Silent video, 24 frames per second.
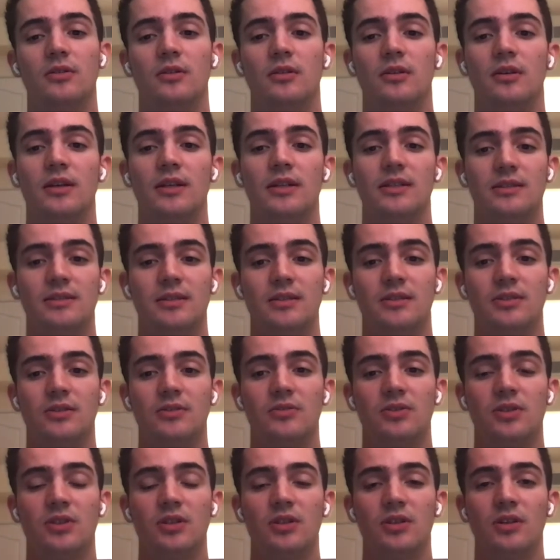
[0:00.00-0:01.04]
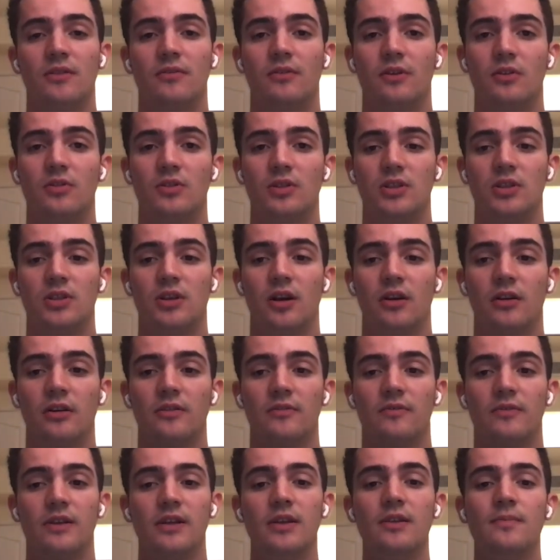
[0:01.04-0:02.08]
Institution of
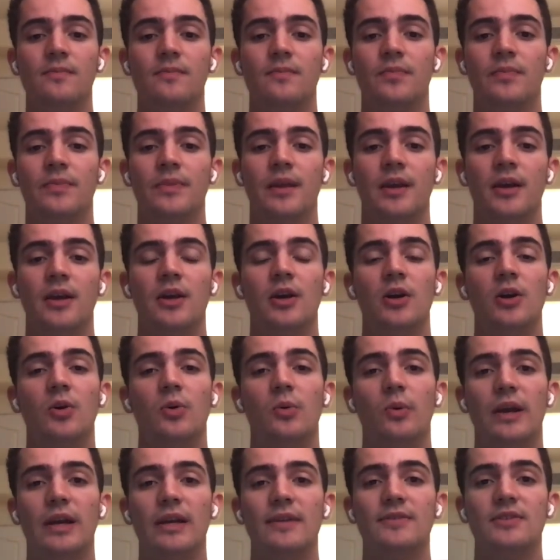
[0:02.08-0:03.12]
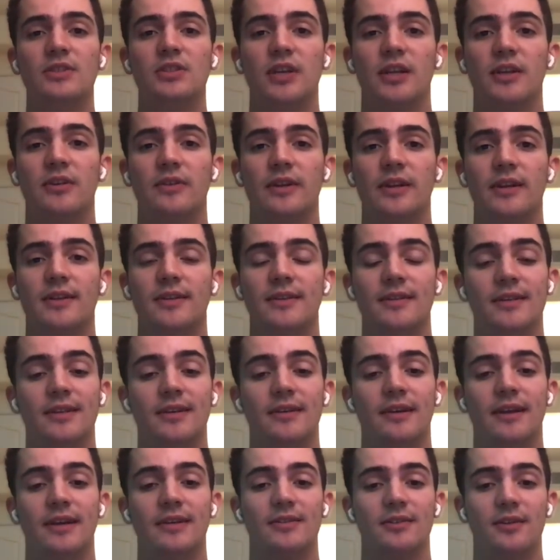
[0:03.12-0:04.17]
Oceanography, waves generated near
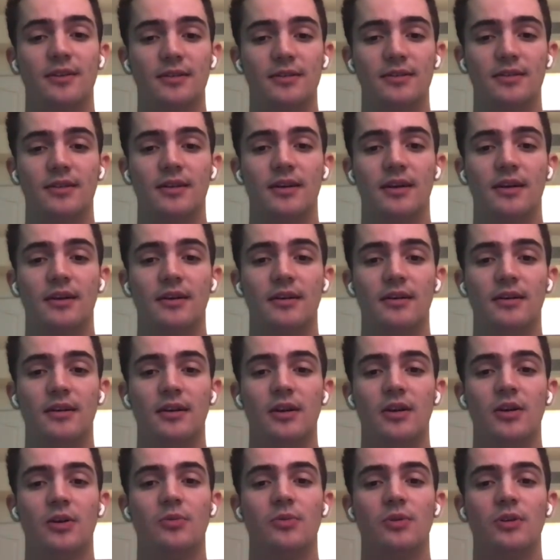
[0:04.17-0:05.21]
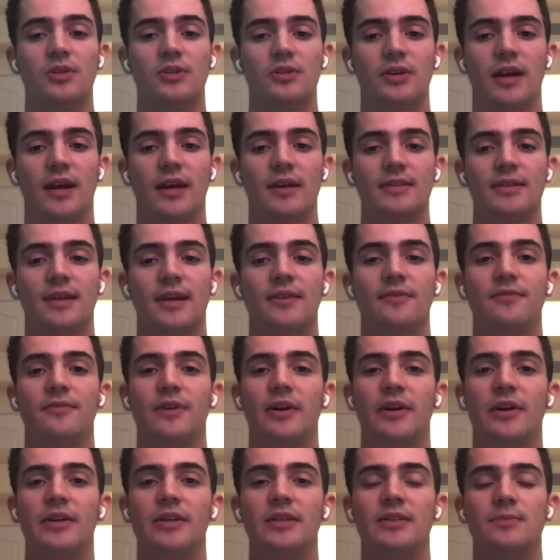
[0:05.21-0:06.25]
Antarctica were tracked at
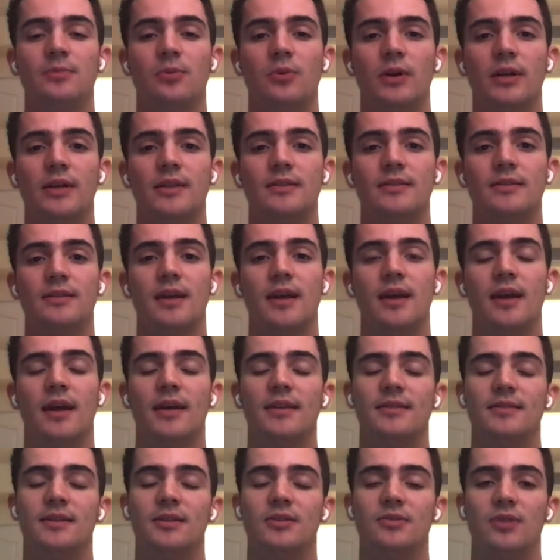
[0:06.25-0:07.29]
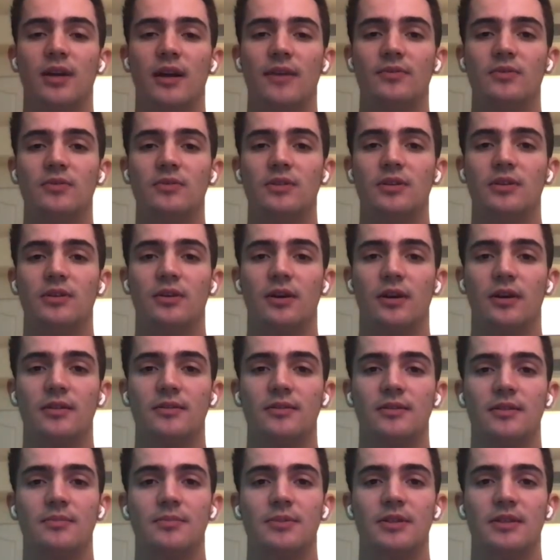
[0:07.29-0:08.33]
various points as they traveled across
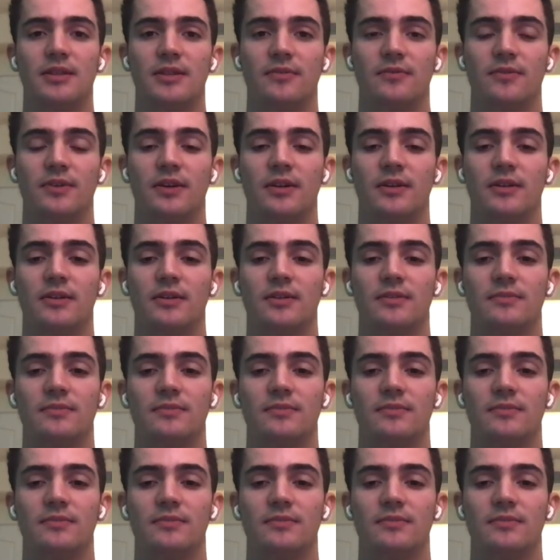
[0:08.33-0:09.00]
the Pacific.